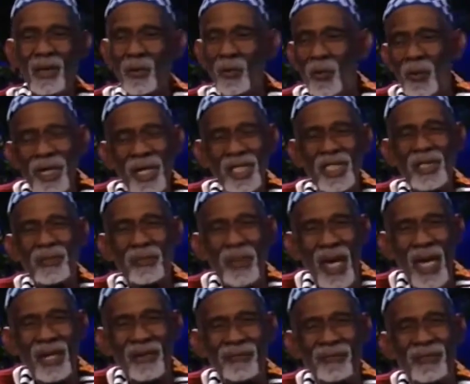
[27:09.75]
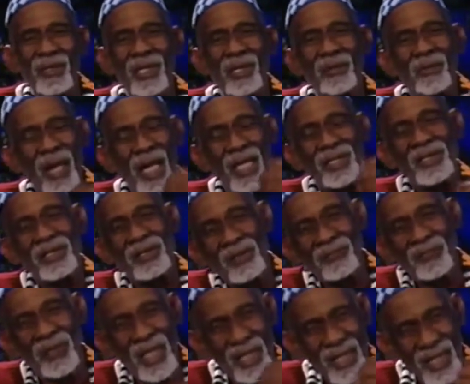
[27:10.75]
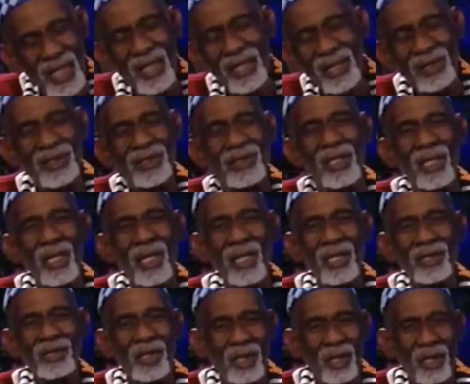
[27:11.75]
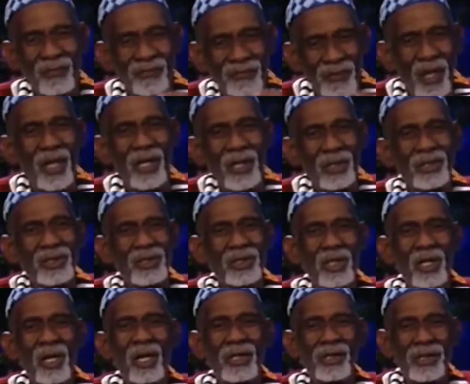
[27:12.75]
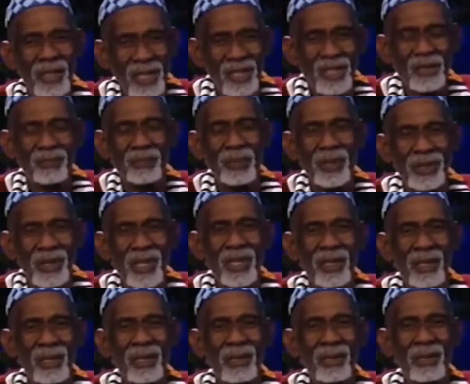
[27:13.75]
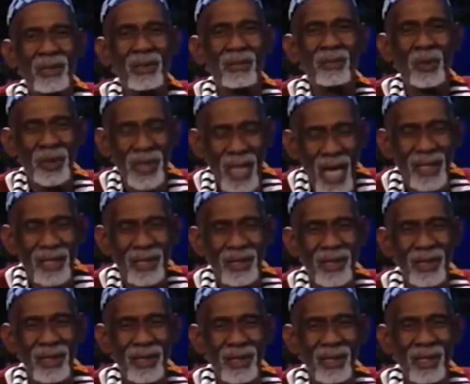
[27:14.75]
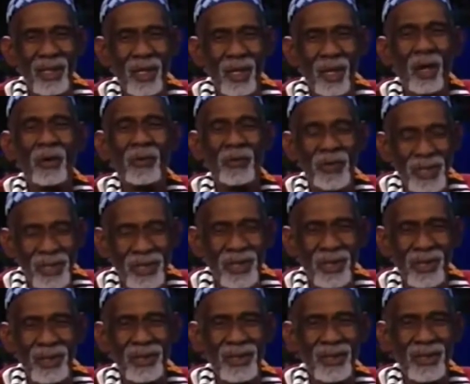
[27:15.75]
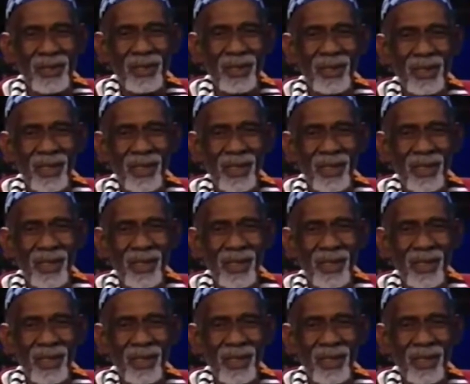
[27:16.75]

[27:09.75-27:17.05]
we expect for the rest of the healers to converge on this particular modality or research.